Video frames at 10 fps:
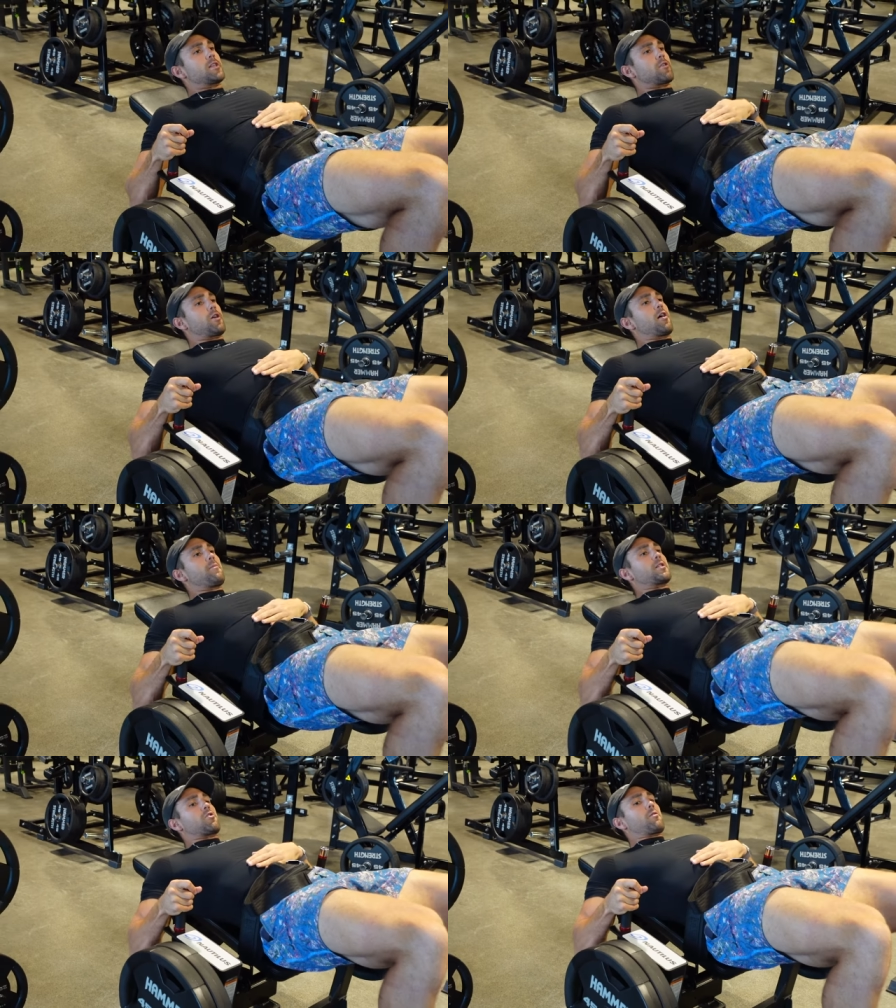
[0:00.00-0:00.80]
So here I'm in
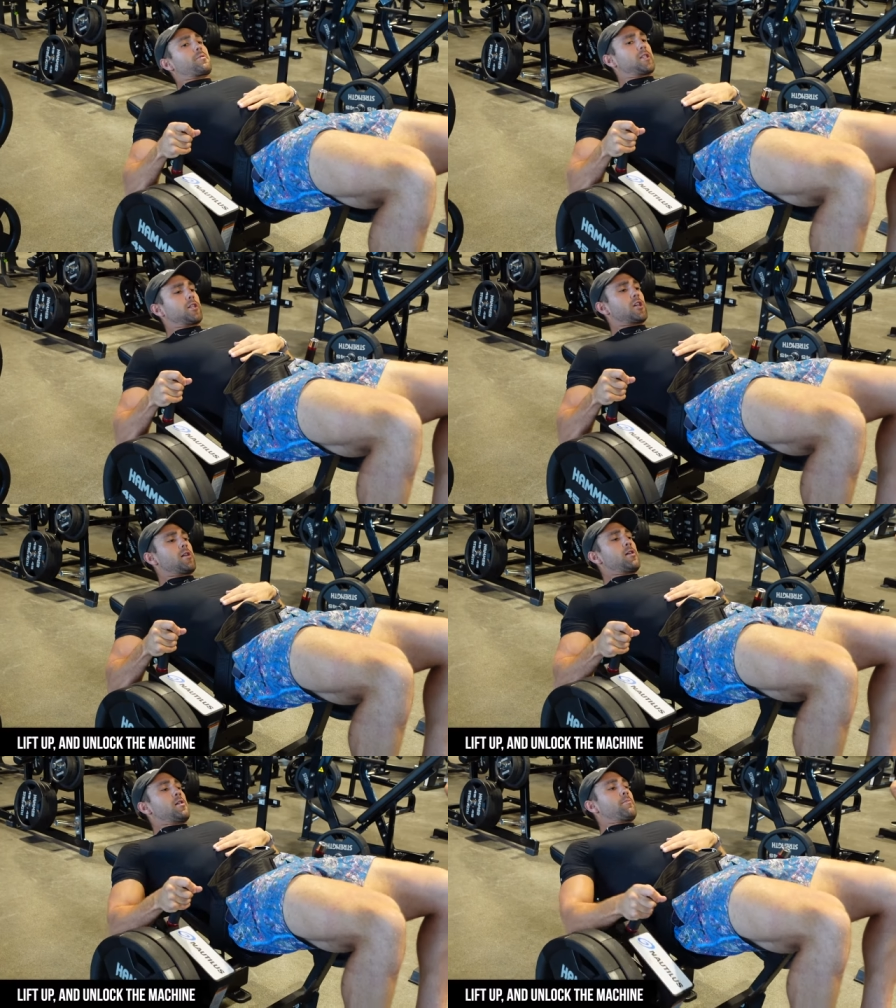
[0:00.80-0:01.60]
a strong position,
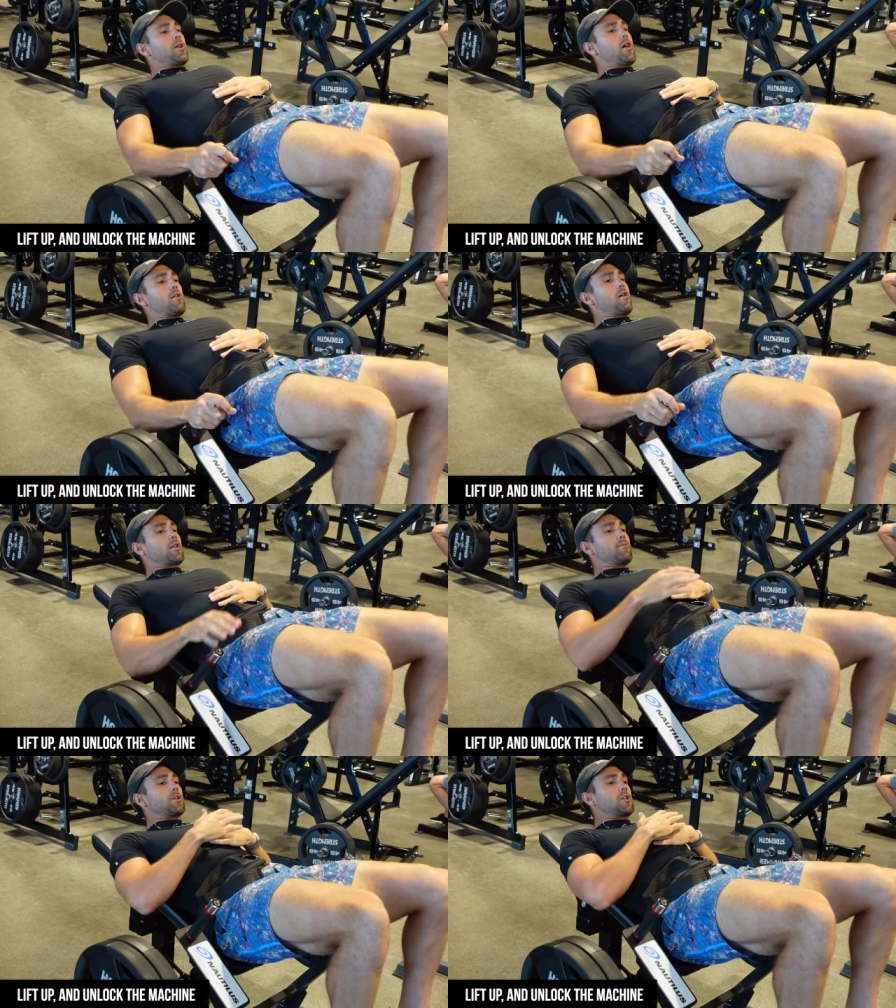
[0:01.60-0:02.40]
gonna unlock the
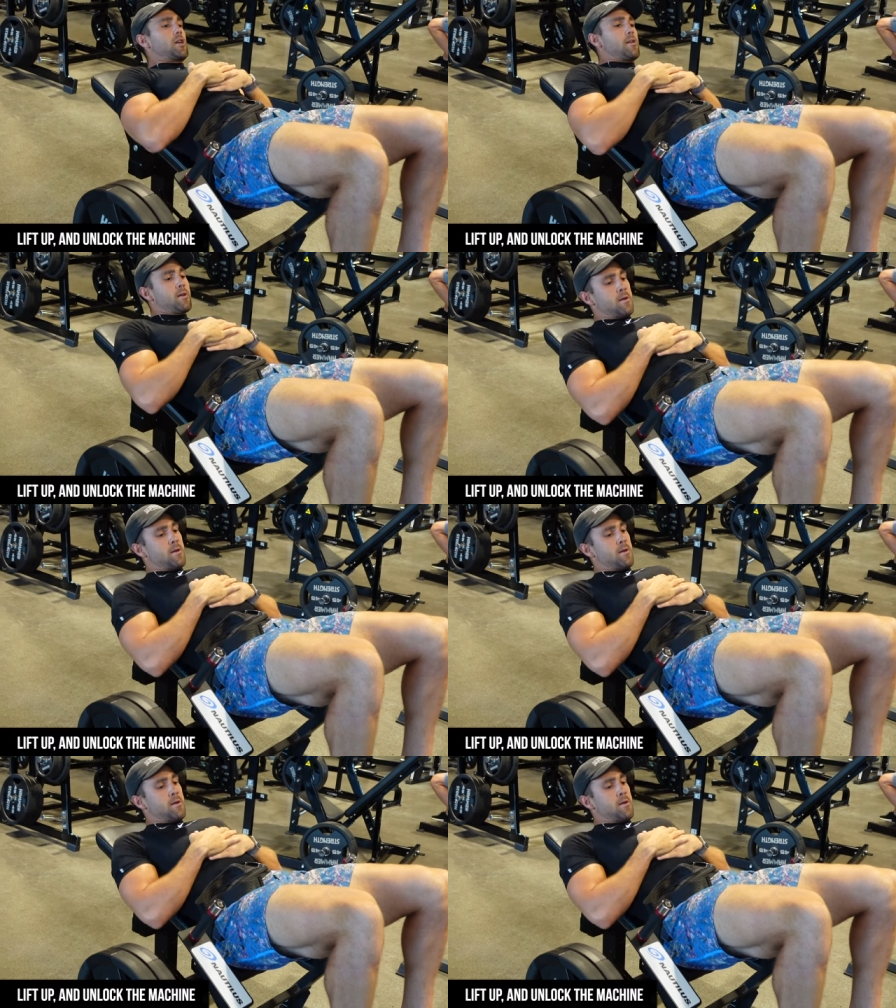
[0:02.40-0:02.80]
machine.